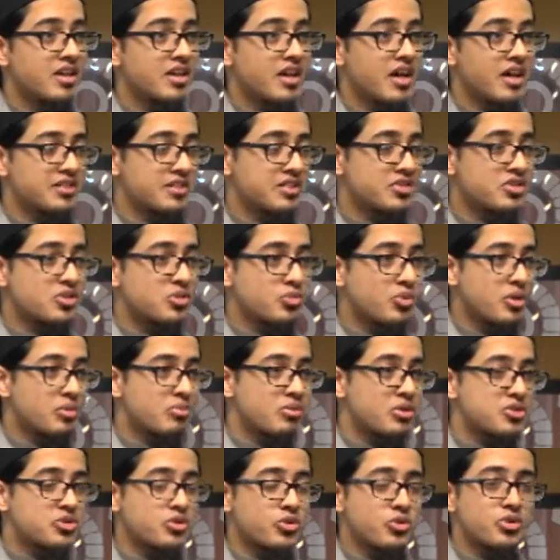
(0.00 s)
And this is what
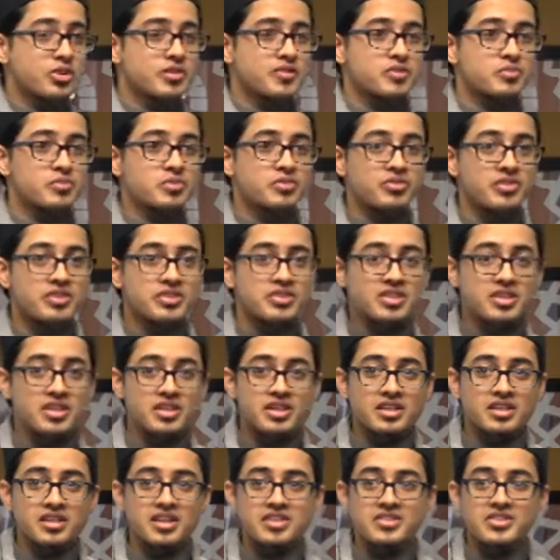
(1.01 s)
majority of the
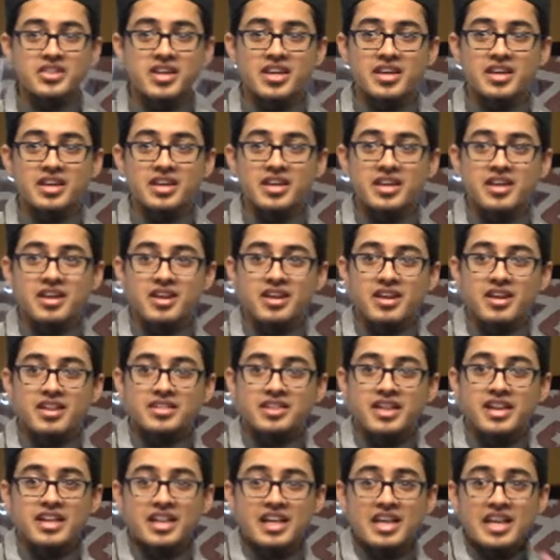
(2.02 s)
Mufassireen, they say,
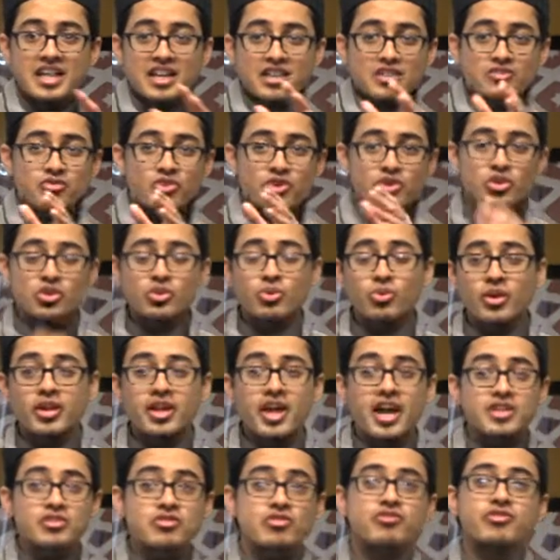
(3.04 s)
that it is for you and
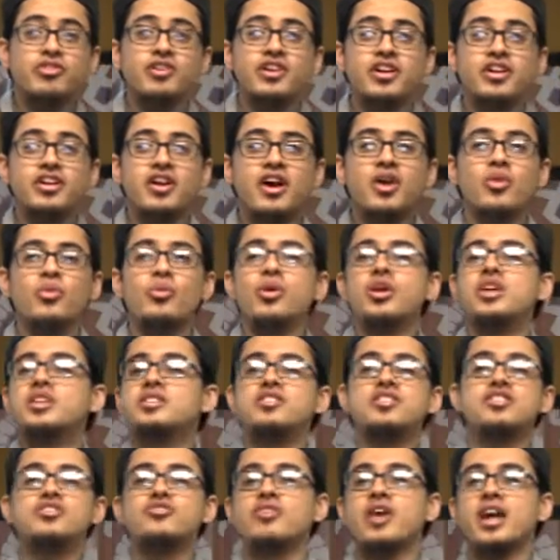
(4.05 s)
I to figure out what is
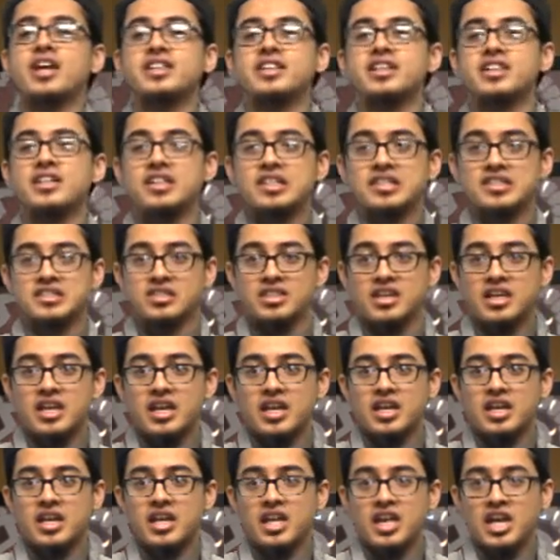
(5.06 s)
distracting us.
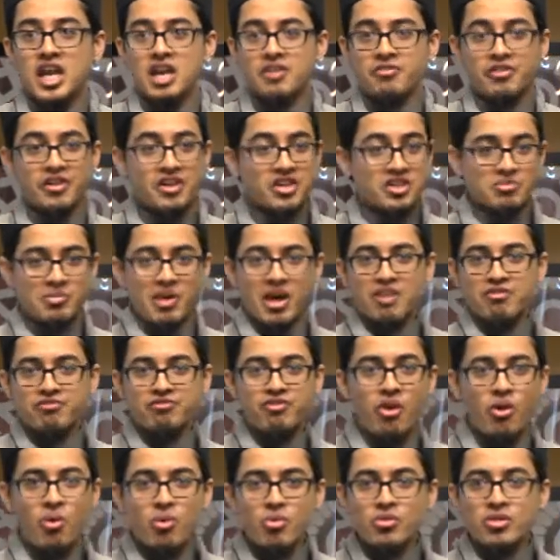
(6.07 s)
If it is my
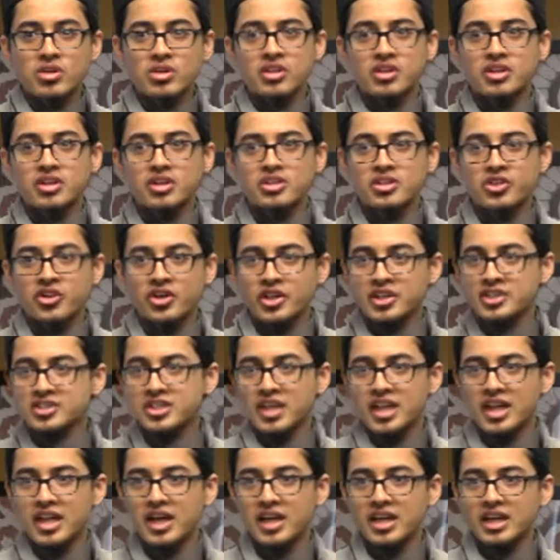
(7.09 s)
phone during
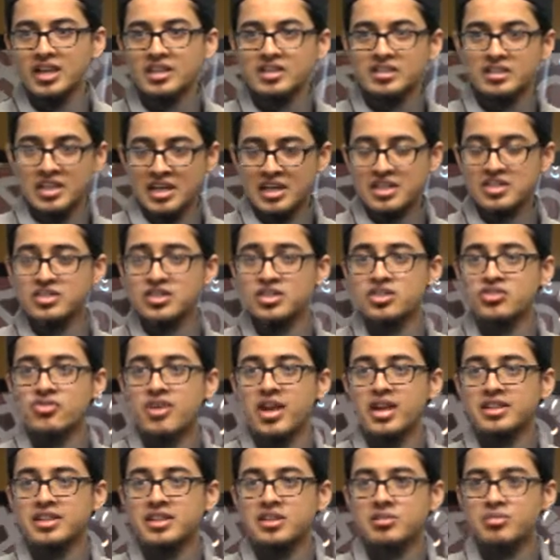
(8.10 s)
Salah that is
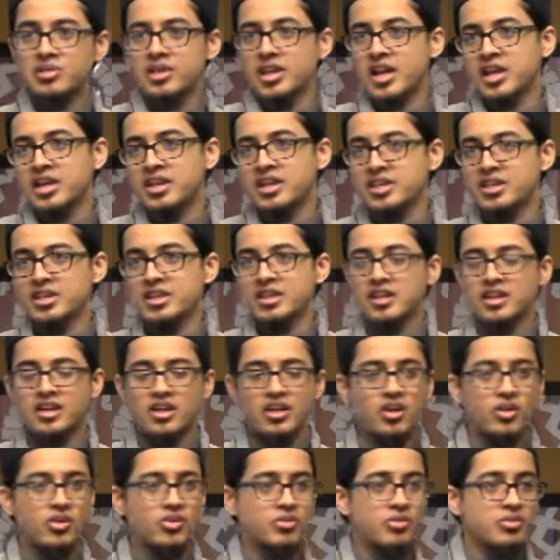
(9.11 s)
distracting me, I need to let it
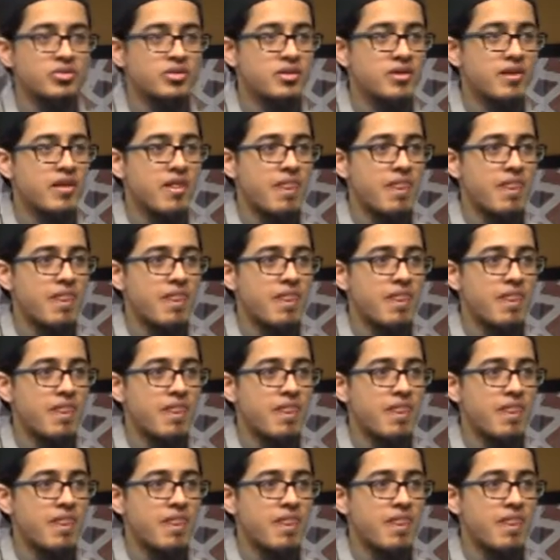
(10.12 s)
go.